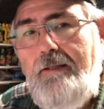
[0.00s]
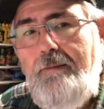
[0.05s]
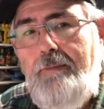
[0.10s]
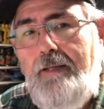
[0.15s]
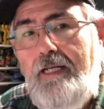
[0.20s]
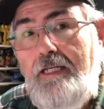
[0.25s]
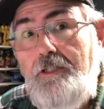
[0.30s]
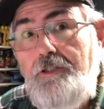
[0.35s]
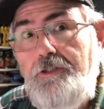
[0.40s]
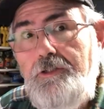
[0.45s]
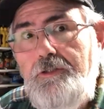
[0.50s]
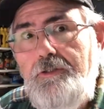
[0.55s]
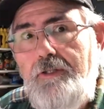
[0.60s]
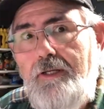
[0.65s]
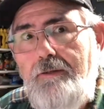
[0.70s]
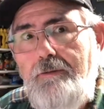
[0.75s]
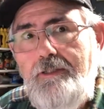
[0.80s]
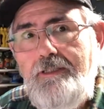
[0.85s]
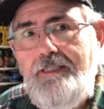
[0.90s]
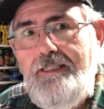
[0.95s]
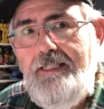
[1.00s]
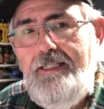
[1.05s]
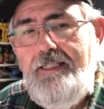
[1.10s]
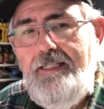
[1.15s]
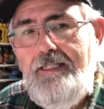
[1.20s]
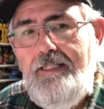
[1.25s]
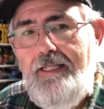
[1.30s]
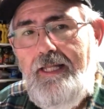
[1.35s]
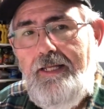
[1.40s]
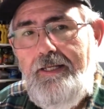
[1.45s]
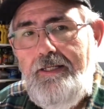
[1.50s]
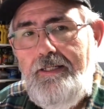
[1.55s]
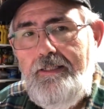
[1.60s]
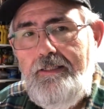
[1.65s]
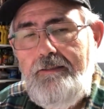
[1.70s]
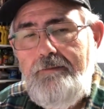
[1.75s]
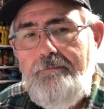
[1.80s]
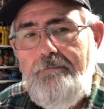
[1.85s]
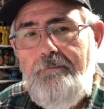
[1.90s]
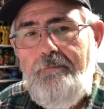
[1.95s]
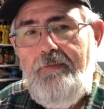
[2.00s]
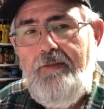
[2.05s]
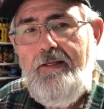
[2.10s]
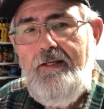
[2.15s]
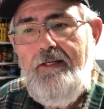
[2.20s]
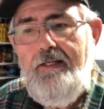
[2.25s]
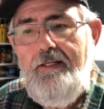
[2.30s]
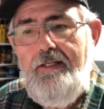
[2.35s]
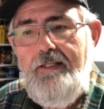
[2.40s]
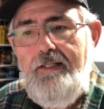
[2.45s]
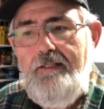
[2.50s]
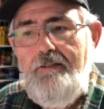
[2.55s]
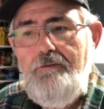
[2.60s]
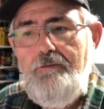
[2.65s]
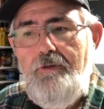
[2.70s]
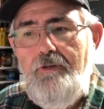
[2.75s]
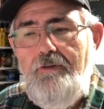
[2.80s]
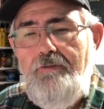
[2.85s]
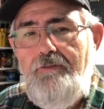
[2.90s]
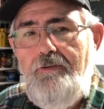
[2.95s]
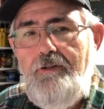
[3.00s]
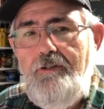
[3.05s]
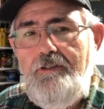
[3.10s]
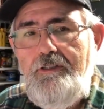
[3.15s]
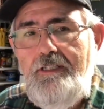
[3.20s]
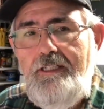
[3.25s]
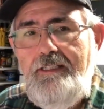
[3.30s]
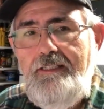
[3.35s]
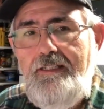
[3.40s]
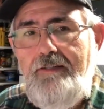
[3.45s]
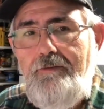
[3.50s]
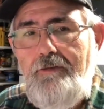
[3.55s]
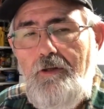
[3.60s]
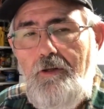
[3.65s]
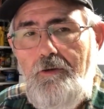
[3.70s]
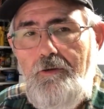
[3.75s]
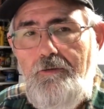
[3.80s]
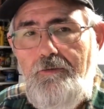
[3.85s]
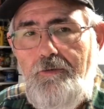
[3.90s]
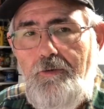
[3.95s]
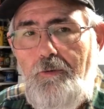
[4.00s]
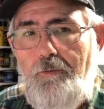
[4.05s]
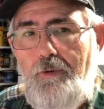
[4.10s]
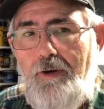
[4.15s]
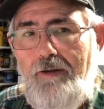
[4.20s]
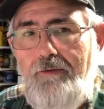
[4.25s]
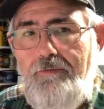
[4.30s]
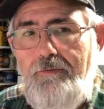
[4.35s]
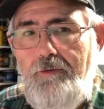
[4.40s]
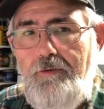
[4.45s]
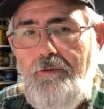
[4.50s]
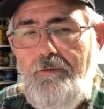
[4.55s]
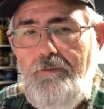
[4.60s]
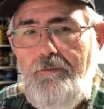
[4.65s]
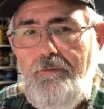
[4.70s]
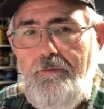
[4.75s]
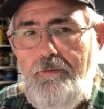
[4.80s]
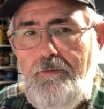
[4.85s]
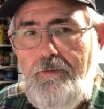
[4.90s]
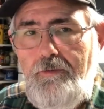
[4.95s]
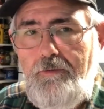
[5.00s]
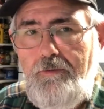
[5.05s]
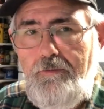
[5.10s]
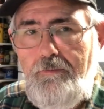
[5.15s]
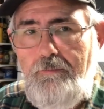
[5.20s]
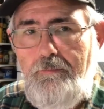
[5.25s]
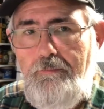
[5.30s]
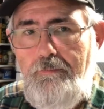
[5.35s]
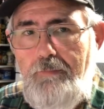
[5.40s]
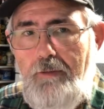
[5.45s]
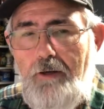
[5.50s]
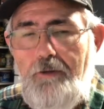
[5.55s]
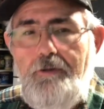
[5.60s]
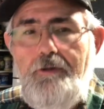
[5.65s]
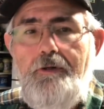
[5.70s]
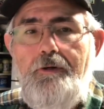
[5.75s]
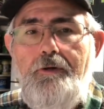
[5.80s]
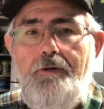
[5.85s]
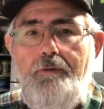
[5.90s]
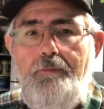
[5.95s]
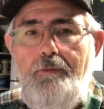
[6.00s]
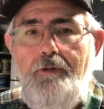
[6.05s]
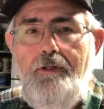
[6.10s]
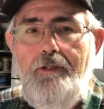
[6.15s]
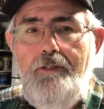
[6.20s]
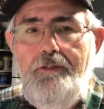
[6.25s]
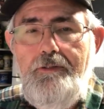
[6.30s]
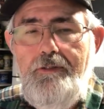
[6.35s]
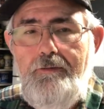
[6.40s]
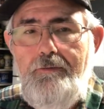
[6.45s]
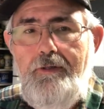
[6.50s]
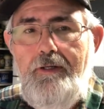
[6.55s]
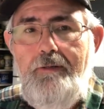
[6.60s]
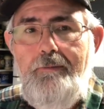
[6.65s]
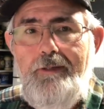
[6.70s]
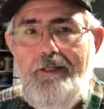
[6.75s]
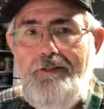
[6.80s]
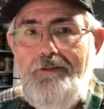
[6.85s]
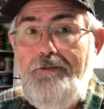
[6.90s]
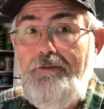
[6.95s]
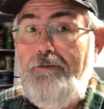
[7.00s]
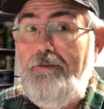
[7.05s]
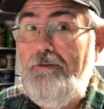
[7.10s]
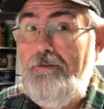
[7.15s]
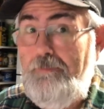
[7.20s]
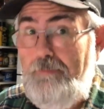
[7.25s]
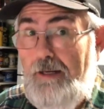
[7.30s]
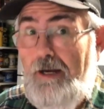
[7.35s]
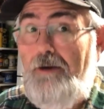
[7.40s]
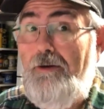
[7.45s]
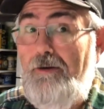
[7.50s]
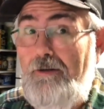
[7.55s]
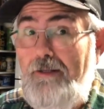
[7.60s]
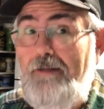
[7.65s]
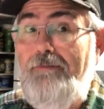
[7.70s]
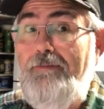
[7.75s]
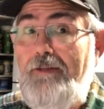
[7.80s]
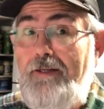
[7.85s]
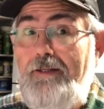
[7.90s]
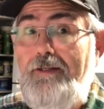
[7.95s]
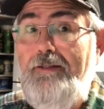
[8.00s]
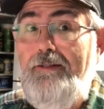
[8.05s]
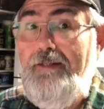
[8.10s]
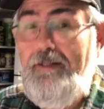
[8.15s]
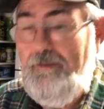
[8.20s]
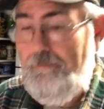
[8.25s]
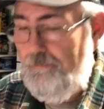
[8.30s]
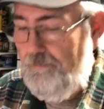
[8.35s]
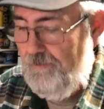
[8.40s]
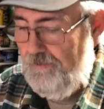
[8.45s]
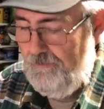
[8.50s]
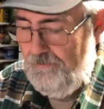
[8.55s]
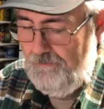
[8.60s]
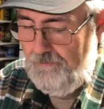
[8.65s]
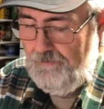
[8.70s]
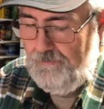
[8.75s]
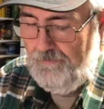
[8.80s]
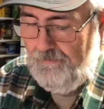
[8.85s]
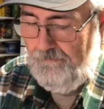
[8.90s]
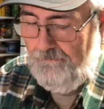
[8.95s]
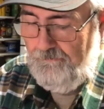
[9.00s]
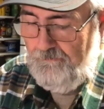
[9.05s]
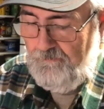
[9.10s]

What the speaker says: to make sure that I wasn't getting any leading. That was one of the first things I ever loaded for a rifle with powder-coated bullets. I wanted to make sure there was powder left on the damn thing, okay?